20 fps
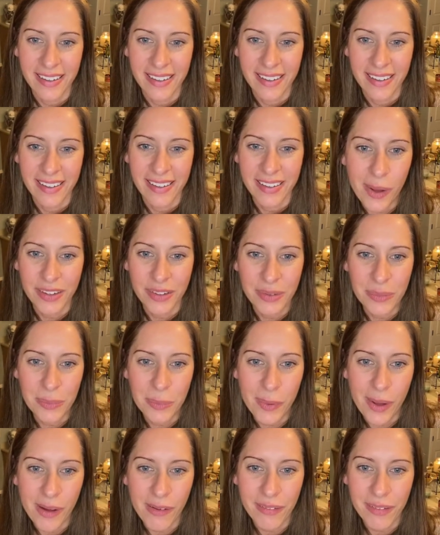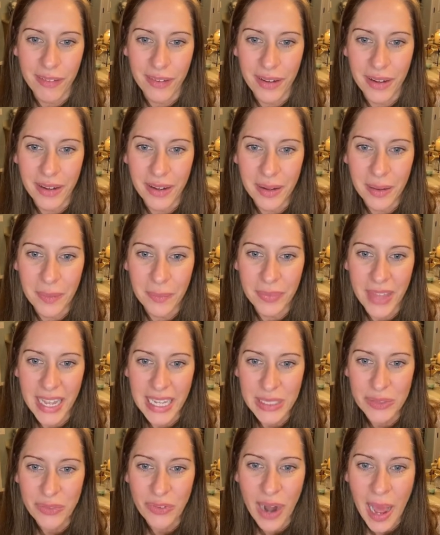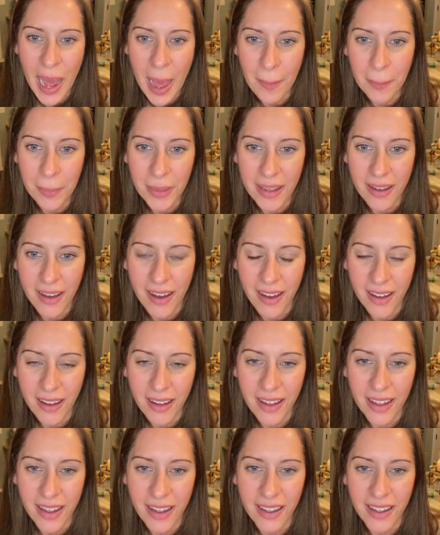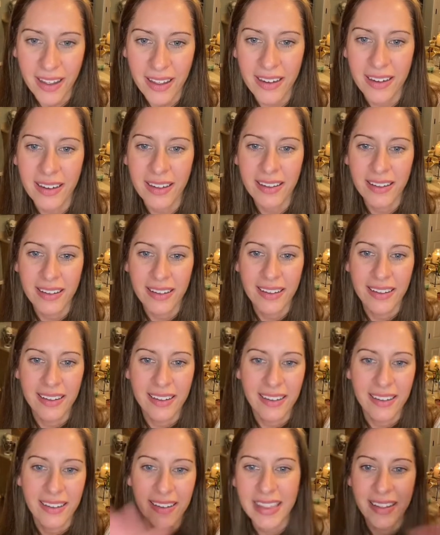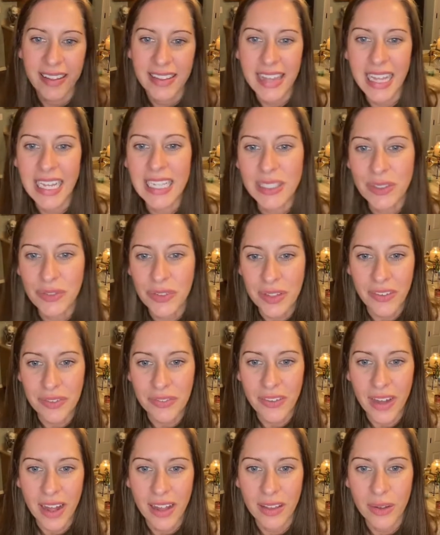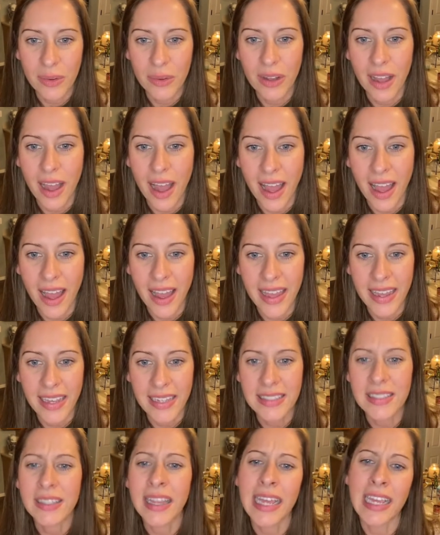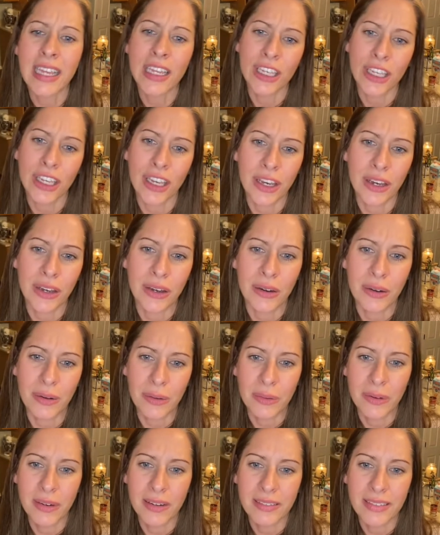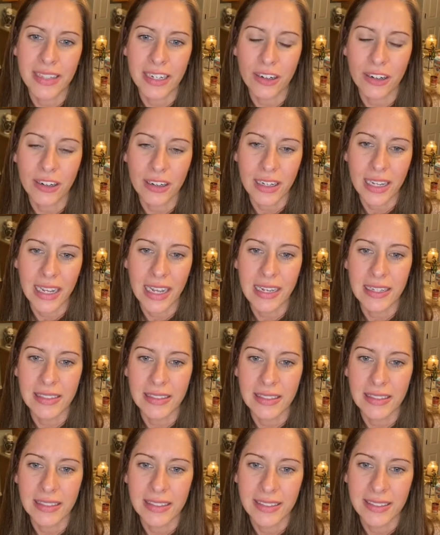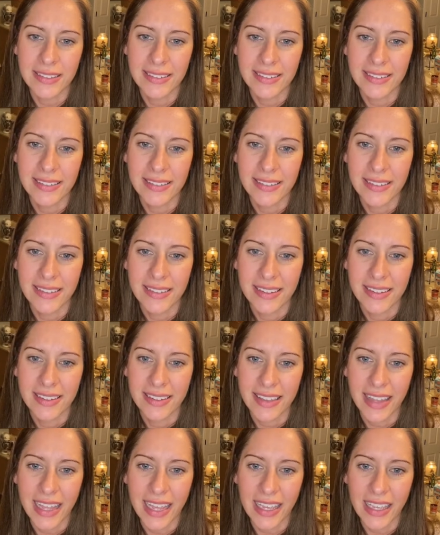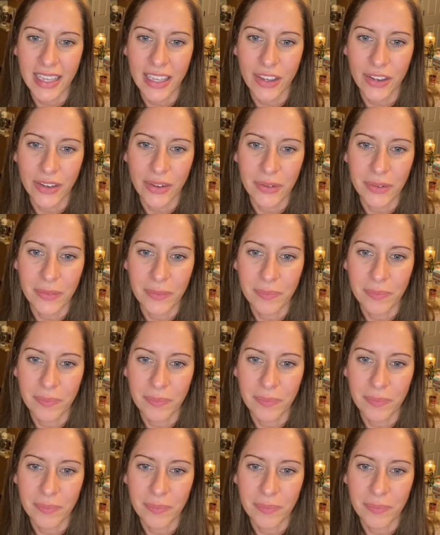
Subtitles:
You're welcome. Thanks for hopping on. Thanks for the follow, guys. Thank you. They're good kids. Thank you.